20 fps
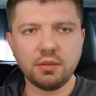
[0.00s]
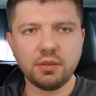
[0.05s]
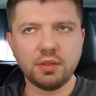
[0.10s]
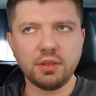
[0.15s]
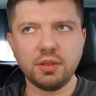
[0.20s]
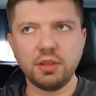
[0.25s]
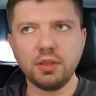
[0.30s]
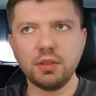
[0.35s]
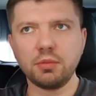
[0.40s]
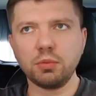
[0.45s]

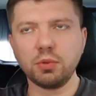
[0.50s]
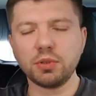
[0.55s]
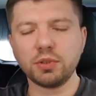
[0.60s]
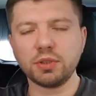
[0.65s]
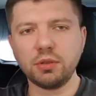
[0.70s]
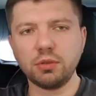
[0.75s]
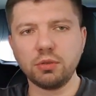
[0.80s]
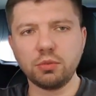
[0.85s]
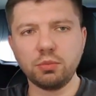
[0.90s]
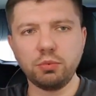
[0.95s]
It was
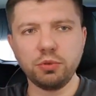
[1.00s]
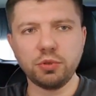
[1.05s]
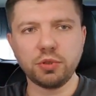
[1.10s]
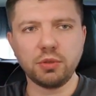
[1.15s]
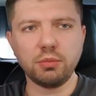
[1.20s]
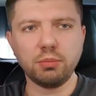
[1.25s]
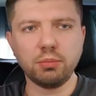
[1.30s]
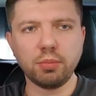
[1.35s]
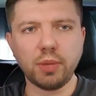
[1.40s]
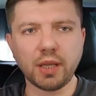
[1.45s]

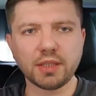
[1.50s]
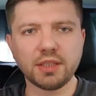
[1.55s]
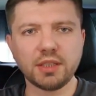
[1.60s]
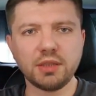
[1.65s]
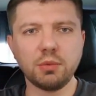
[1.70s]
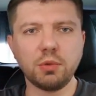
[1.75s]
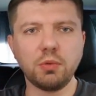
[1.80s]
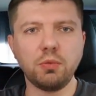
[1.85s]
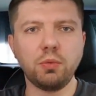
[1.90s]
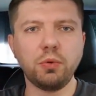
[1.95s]
outputting
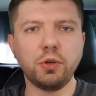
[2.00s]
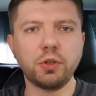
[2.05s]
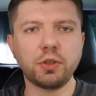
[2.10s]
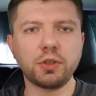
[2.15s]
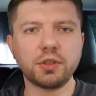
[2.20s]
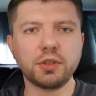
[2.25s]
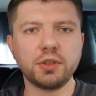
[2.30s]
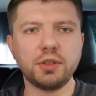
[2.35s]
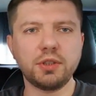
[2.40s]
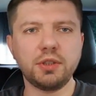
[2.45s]
maximum
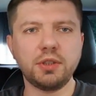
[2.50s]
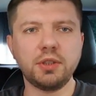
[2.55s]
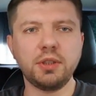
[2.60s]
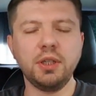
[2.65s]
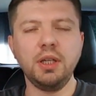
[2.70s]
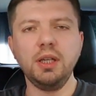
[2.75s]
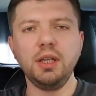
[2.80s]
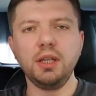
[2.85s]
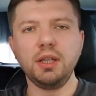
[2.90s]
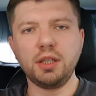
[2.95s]
40
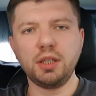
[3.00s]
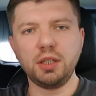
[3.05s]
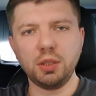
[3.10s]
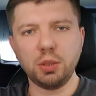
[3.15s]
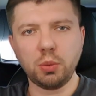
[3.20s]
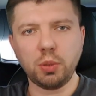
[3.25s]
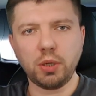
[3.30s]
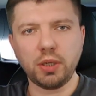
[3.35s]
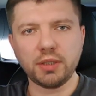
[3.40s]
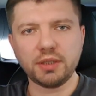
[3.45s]

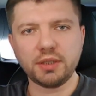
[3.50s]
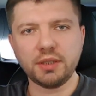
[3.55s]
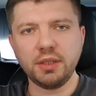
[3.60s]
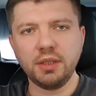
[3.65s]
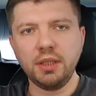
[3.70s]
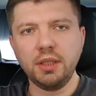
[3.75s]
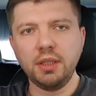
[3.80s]
kilowatts.